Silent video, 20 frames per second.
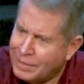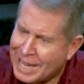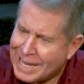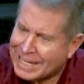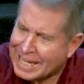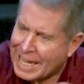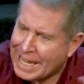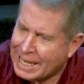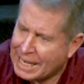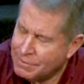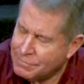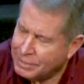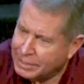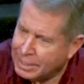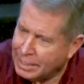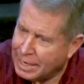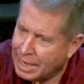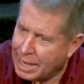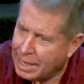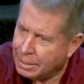Light can't even
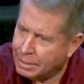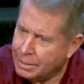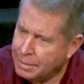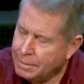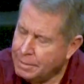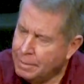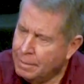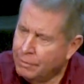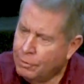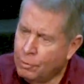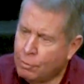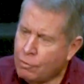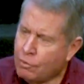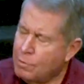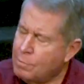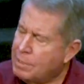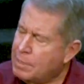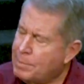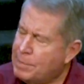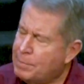get out. There are
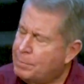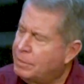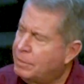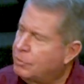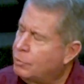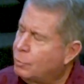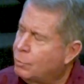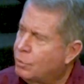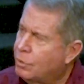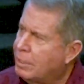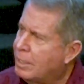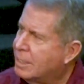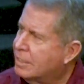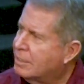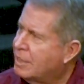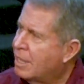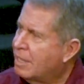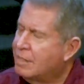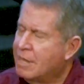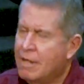so many people in the world like
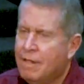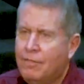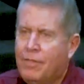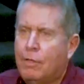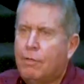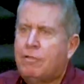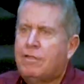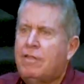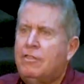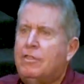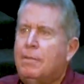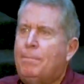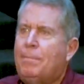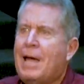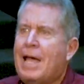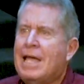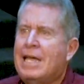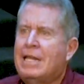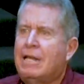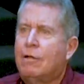that that see the
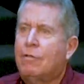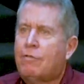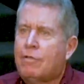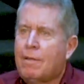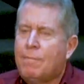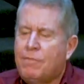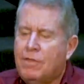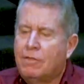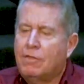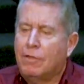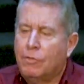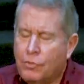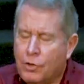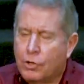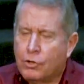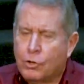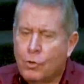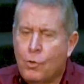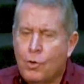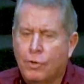pain as something that
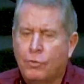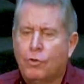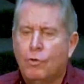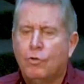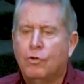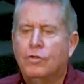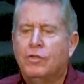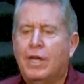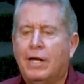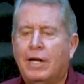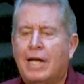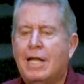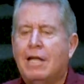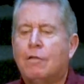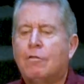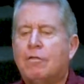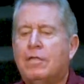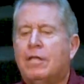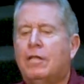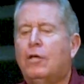they're going through that they
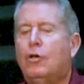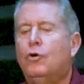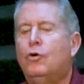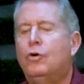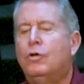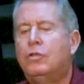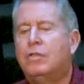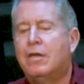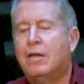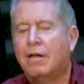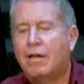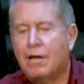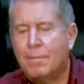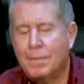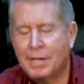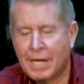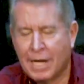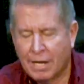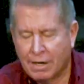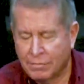can't see any good thing
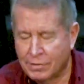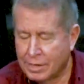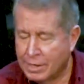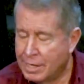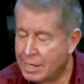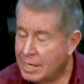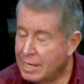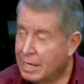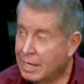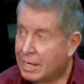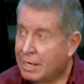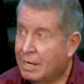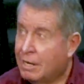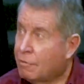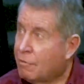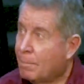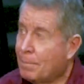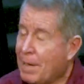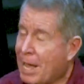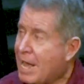coming out of it. And
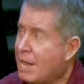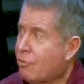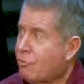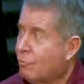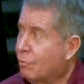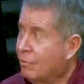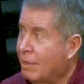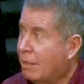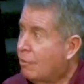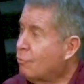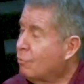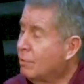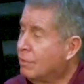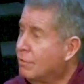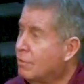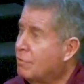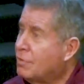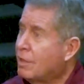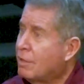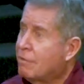as a pastor, that's one of
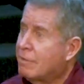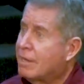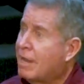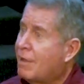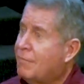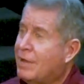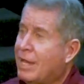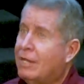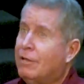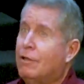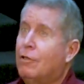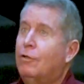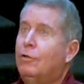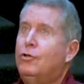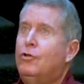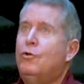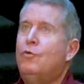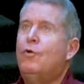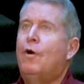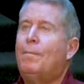the things that I've had to
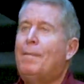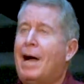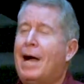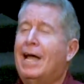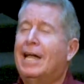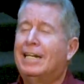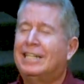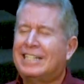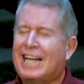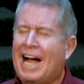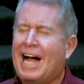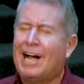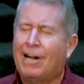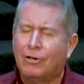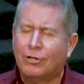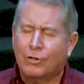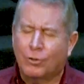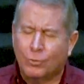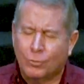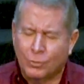do my
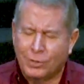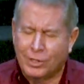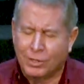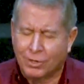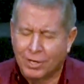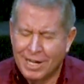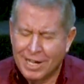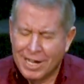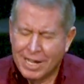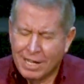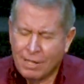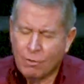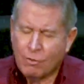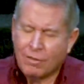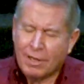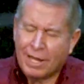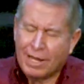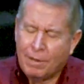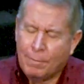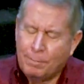entire career is
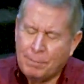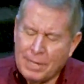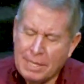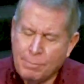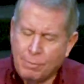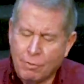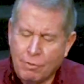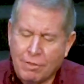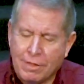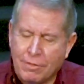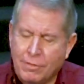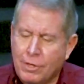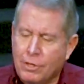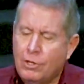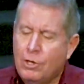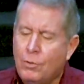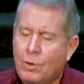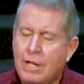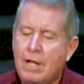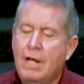to help people see that,
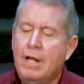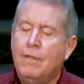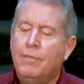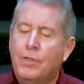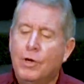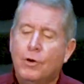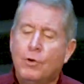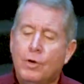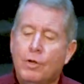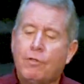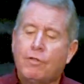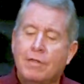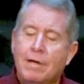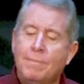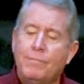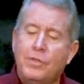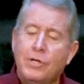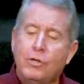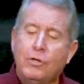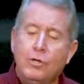you know what, there is
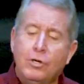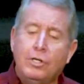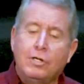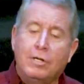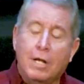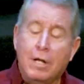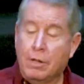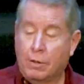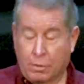something good.